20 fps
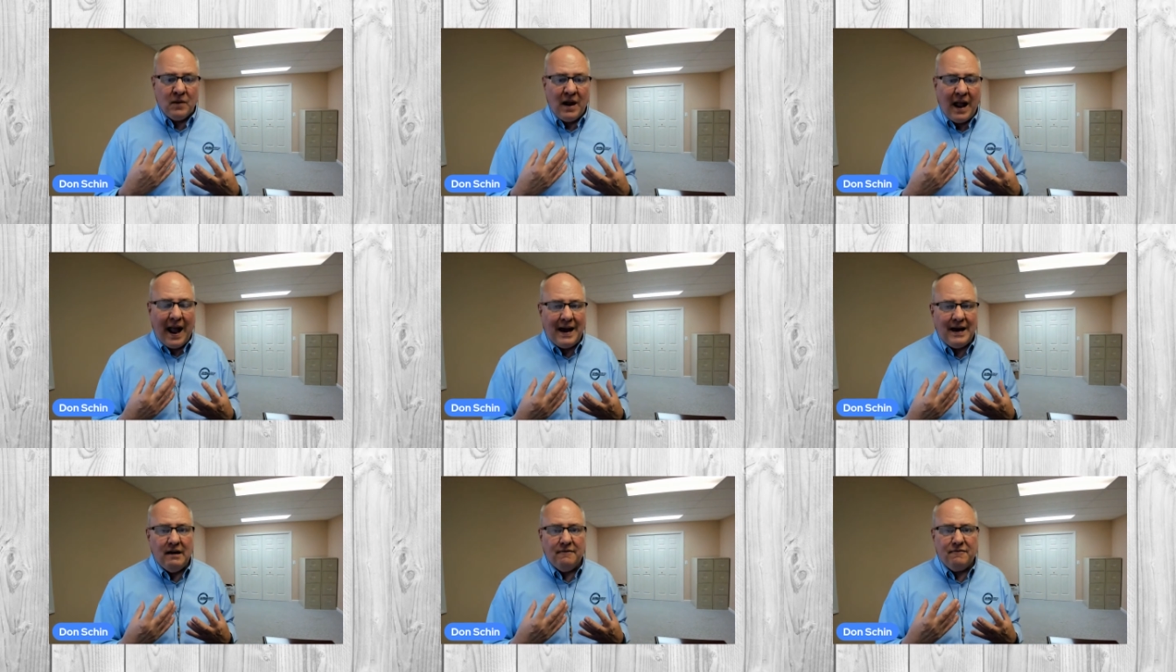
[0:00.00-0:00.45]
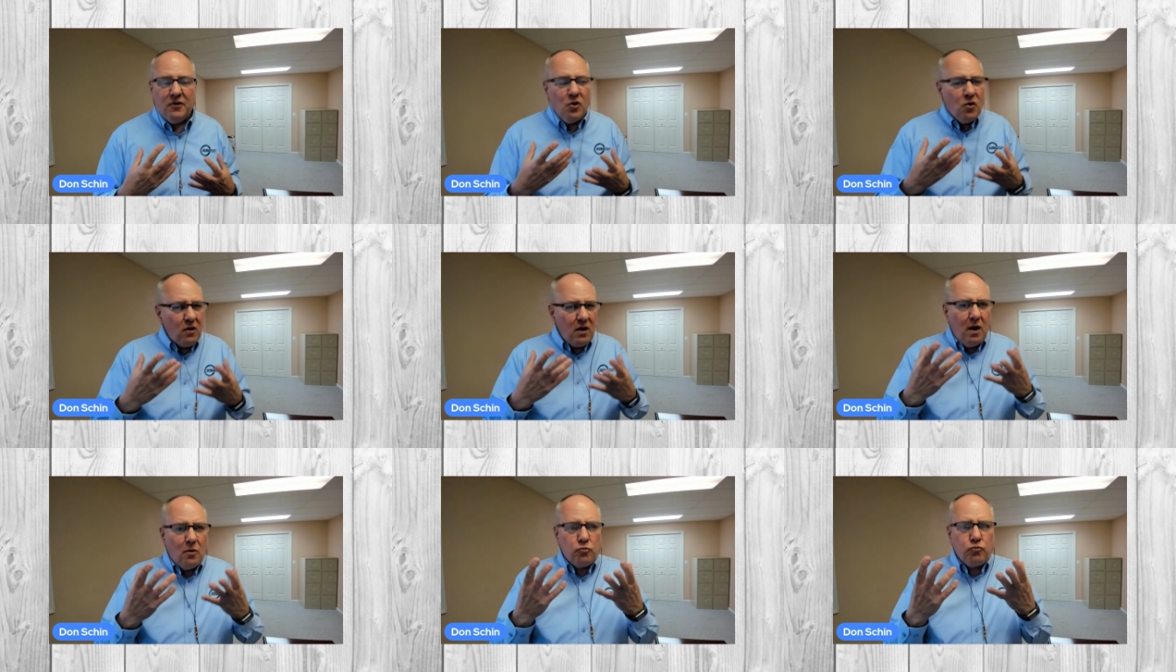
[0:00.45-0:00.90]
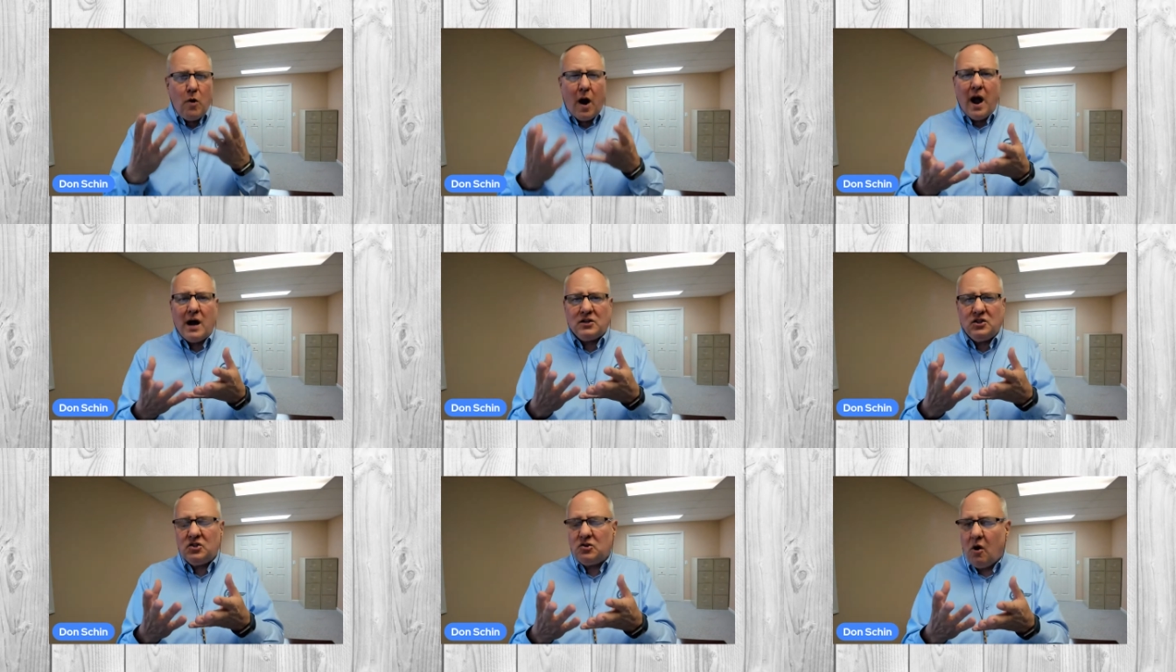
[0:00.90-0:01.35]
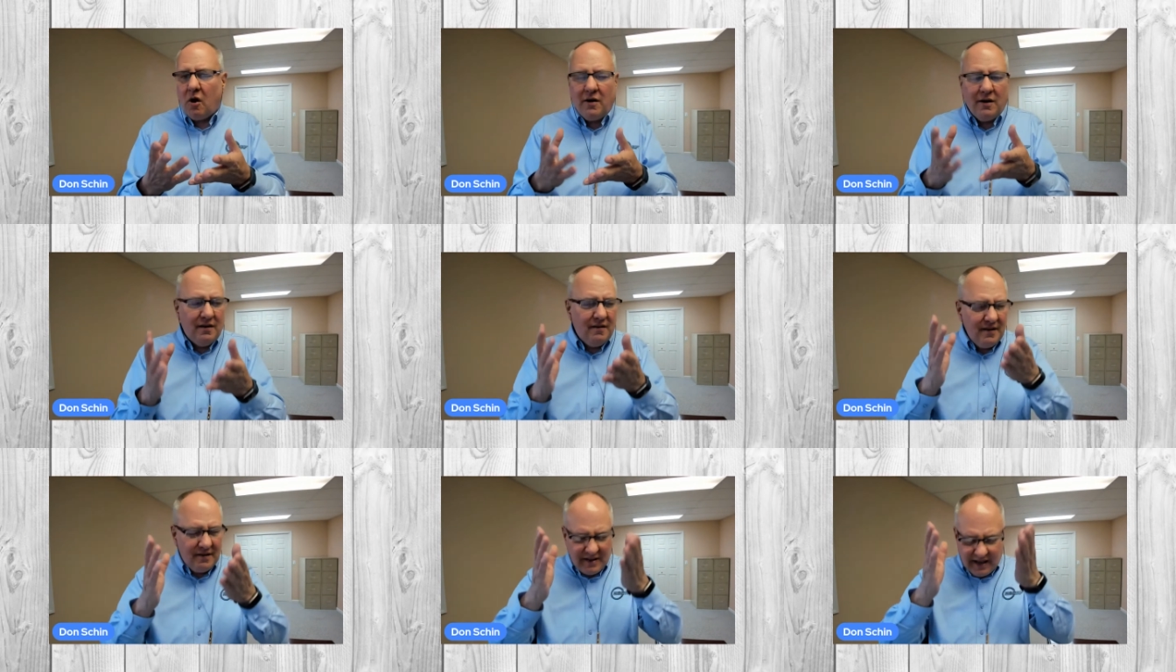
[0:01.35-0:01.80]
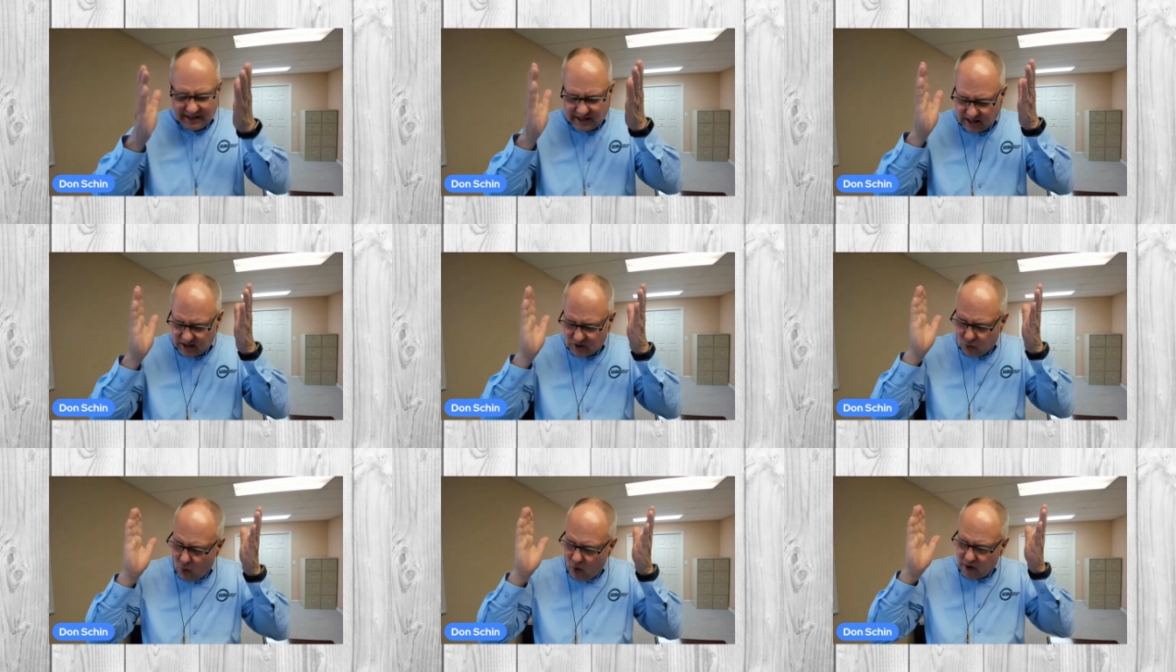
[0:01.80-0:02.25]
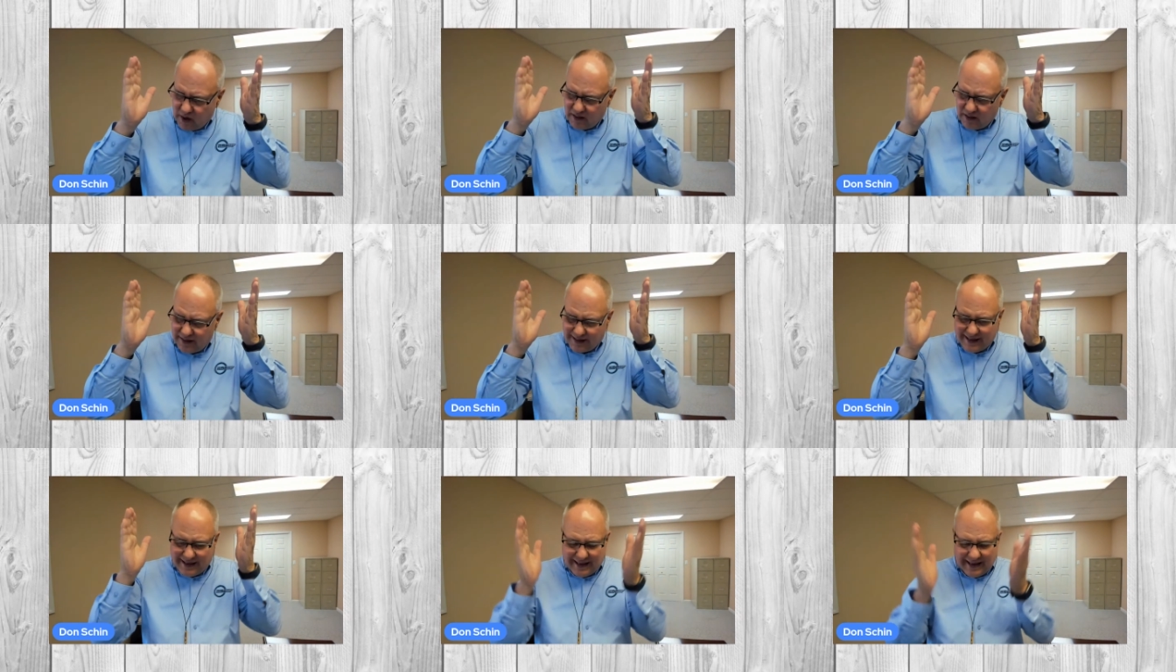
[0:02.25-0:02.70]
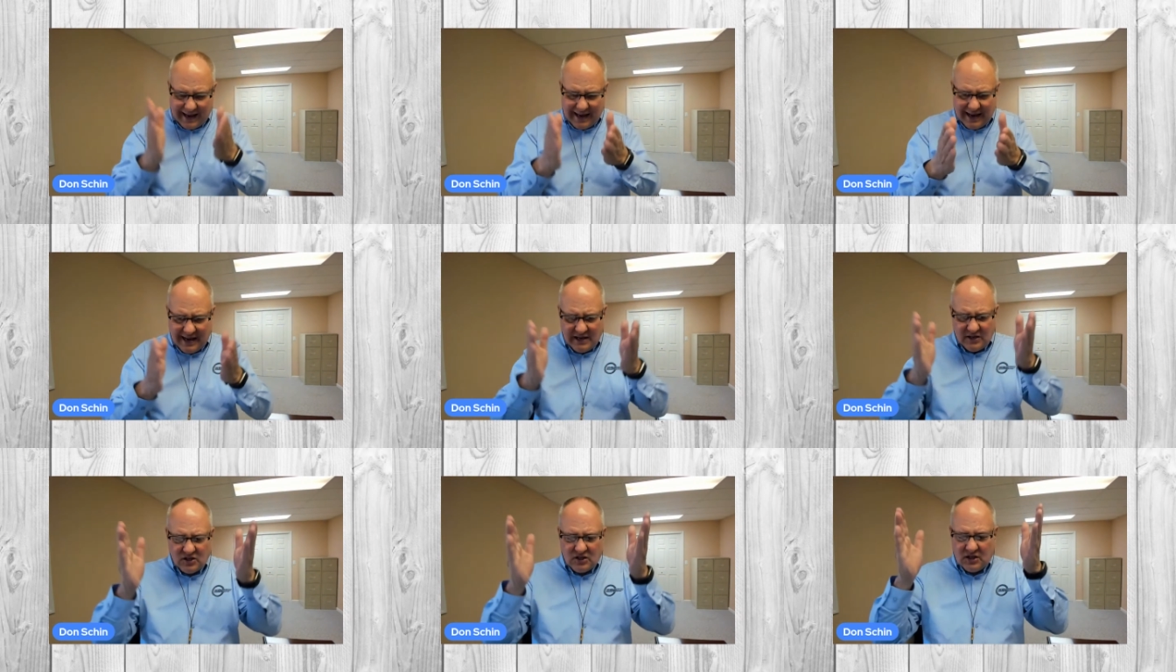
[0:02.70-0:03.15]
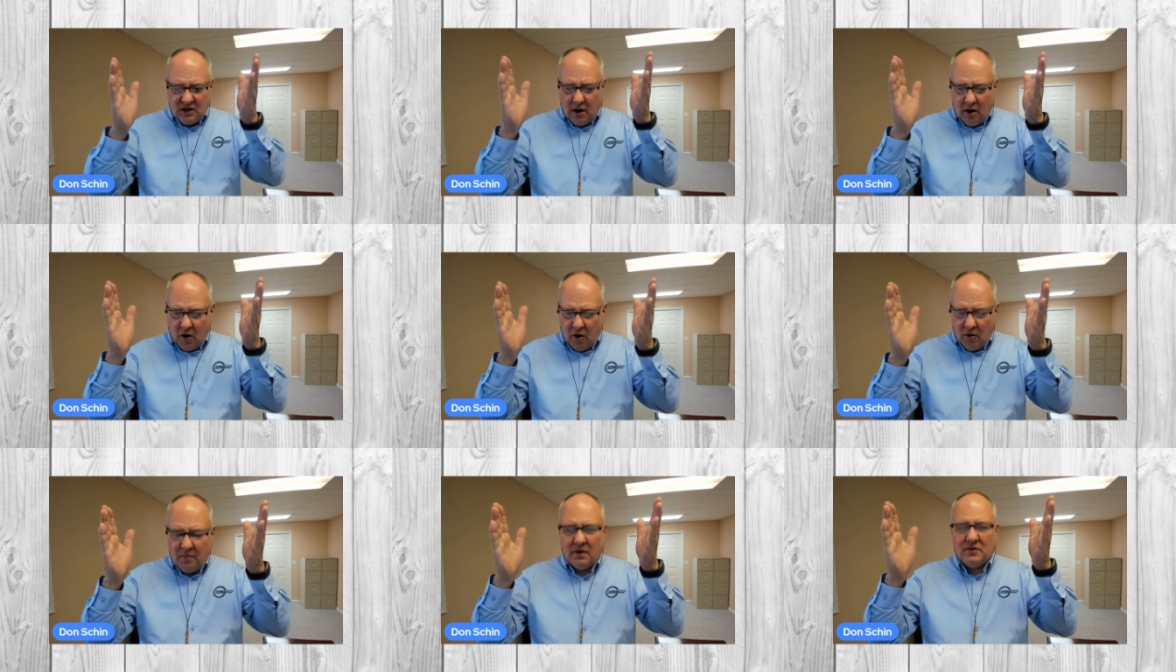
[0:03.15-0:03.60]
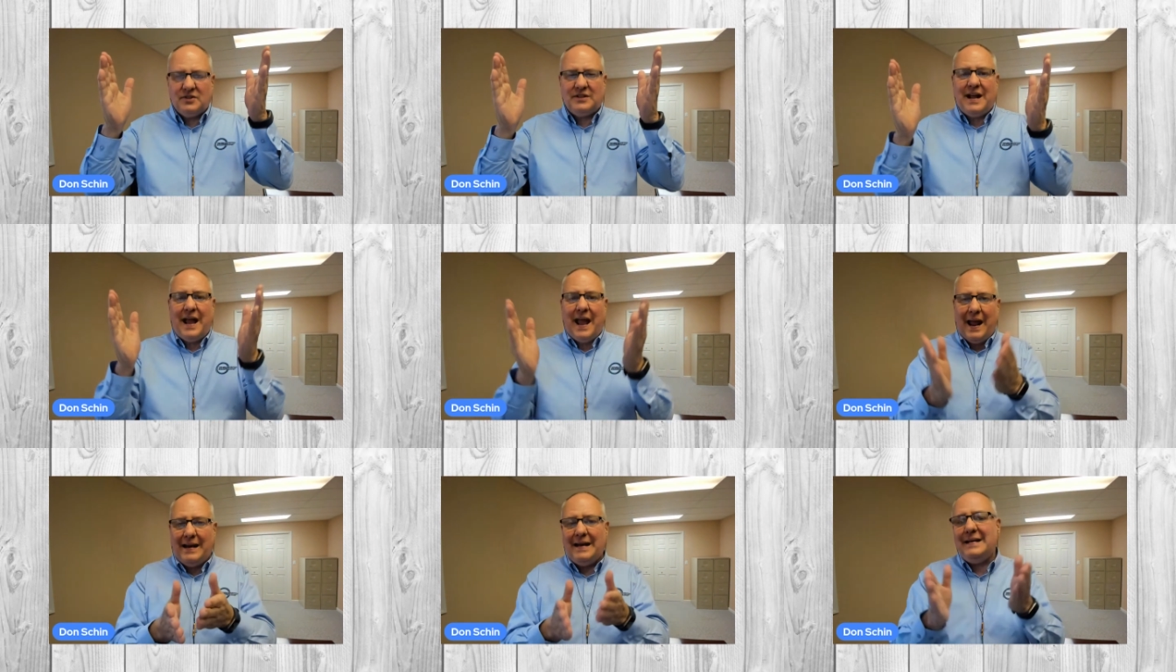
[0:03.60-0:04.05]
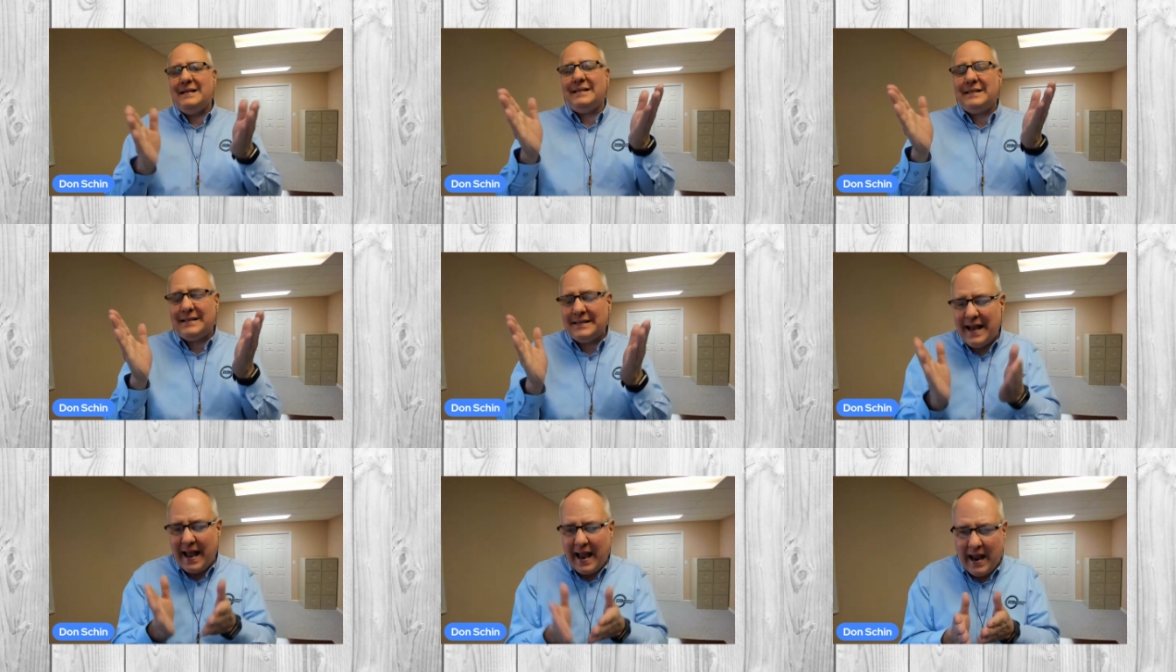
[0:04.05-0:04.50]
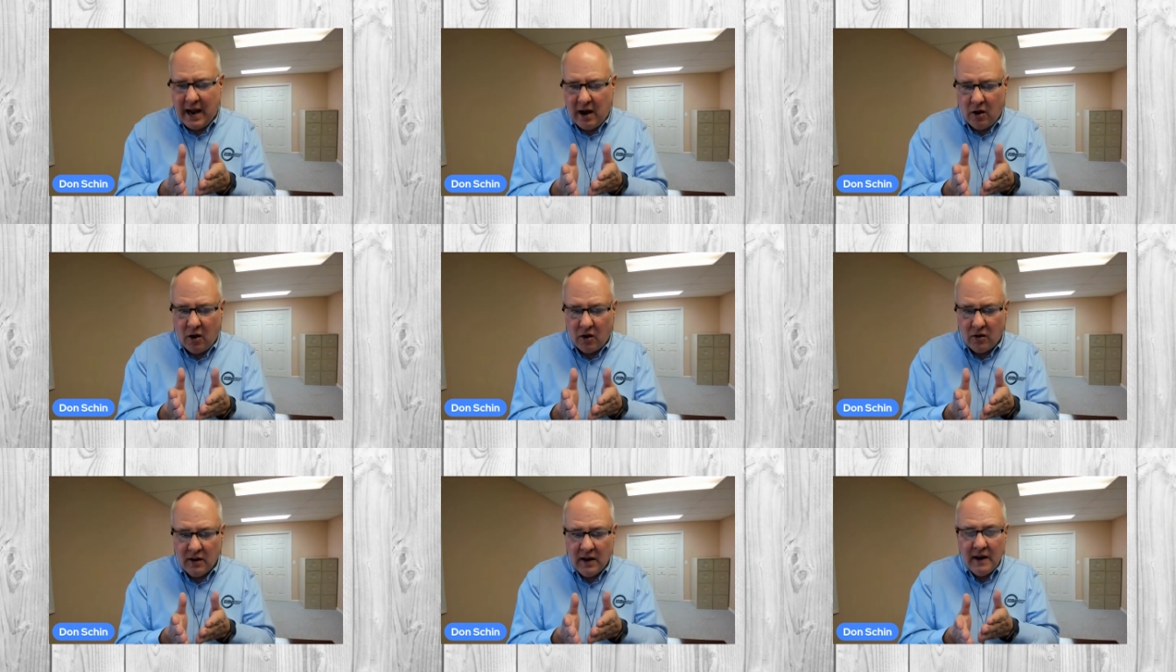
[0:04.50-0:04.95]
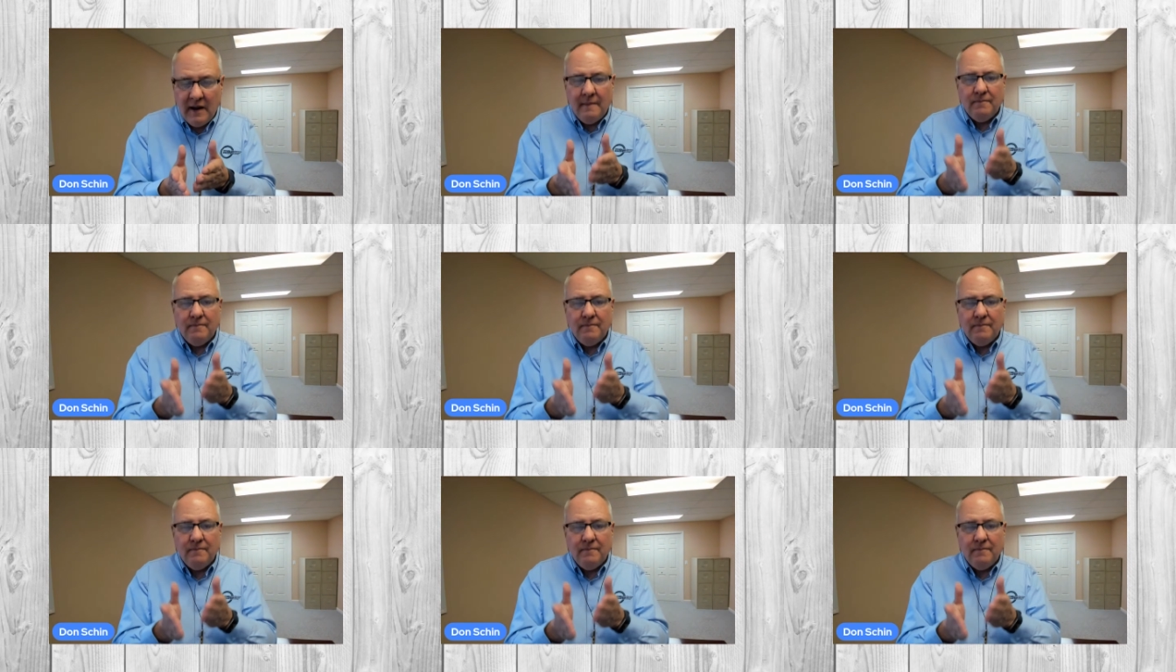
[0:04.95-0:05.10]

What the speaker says: And if you're a rock star, and this is one of the keys to almost any sale,